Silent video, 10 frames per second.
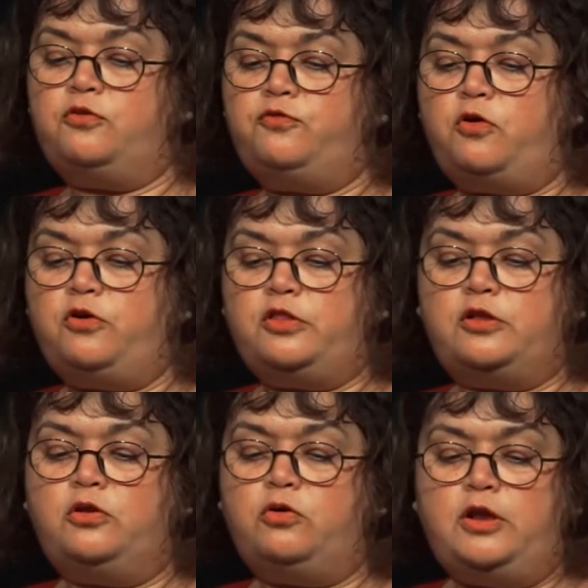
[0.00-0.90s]
the frogs had
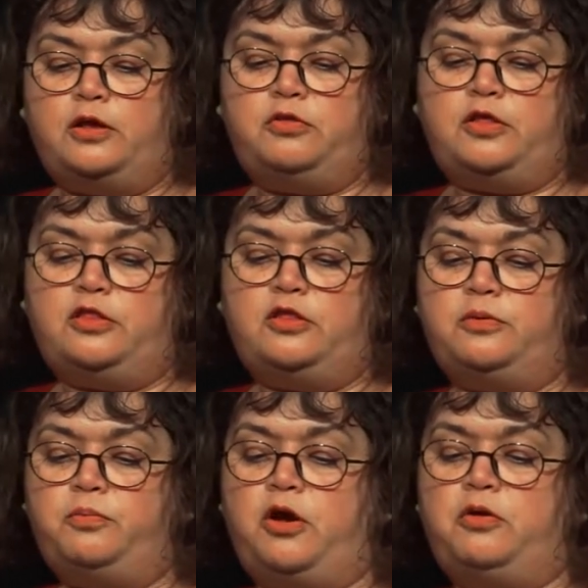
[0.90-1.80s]
not noticed his
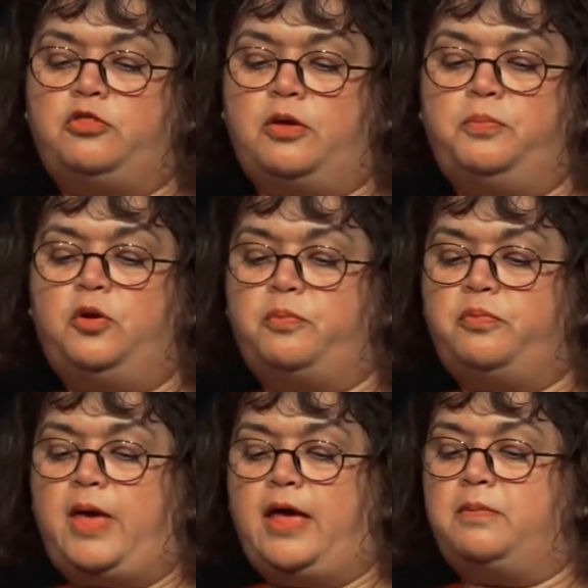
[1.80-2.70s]
approach and
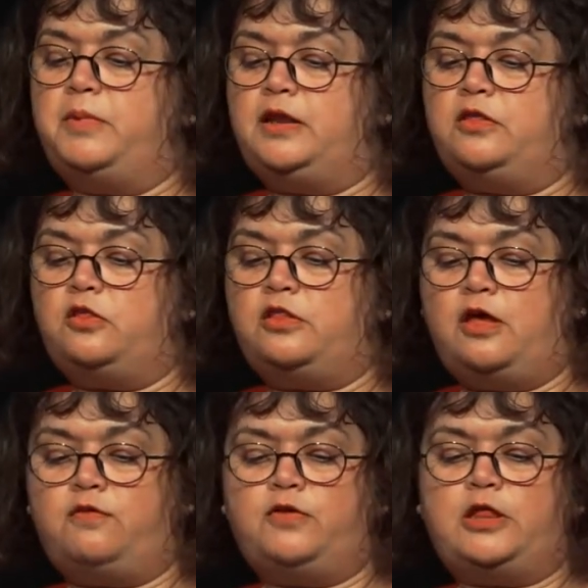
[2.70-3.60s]
plopped back beneath the
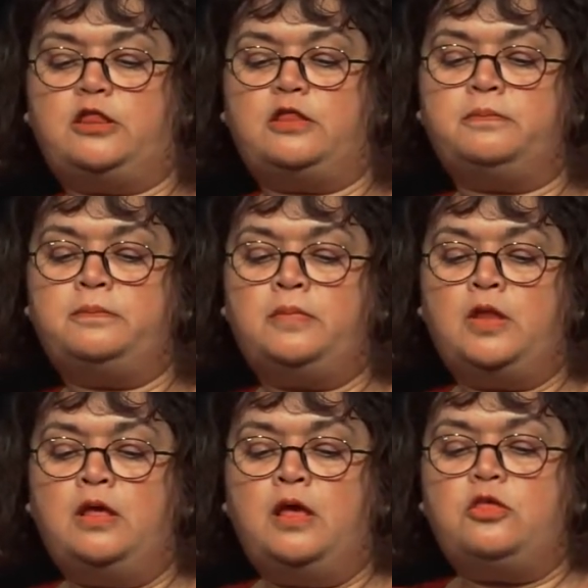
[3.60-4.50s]
surface.
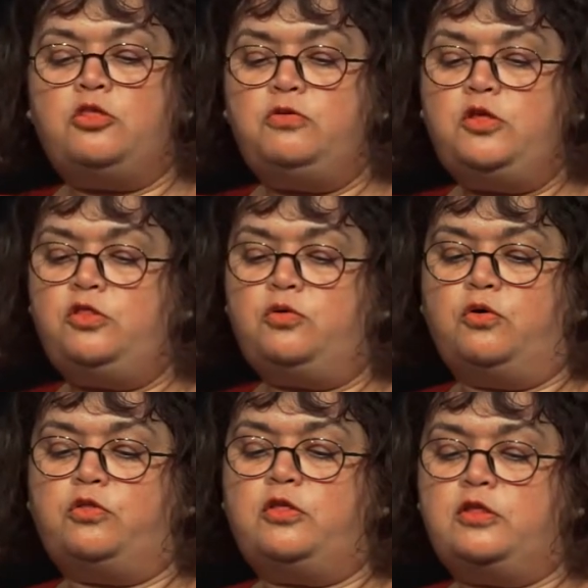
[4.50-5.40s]
Judy
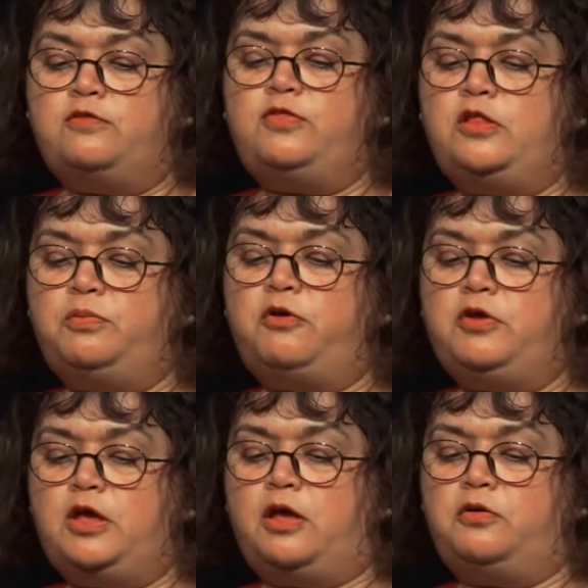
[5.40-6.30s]
saw that if this were a
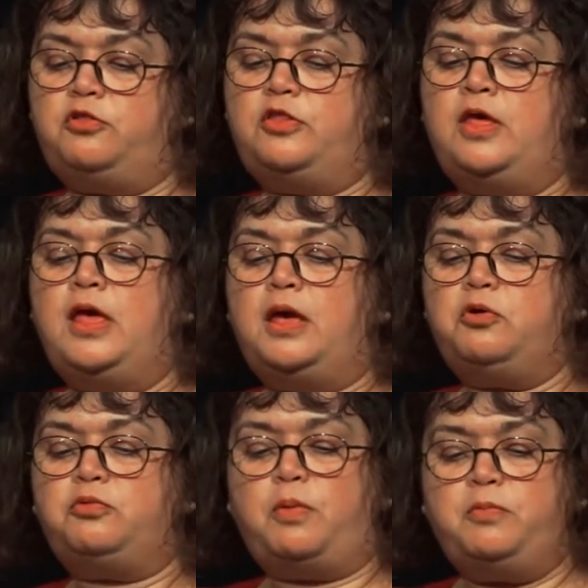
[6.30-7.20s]
ghost, it
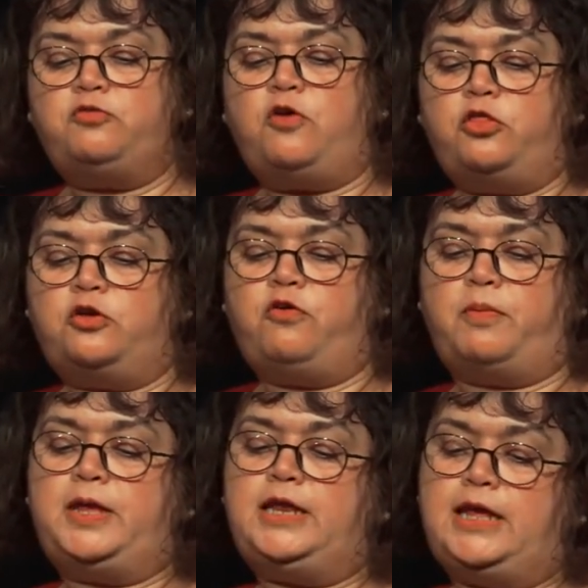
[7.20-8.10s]
was one with rather
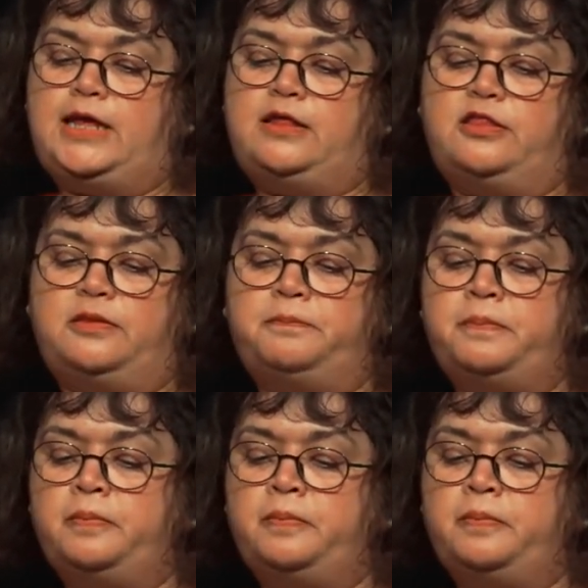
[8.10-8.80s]
grubby knees.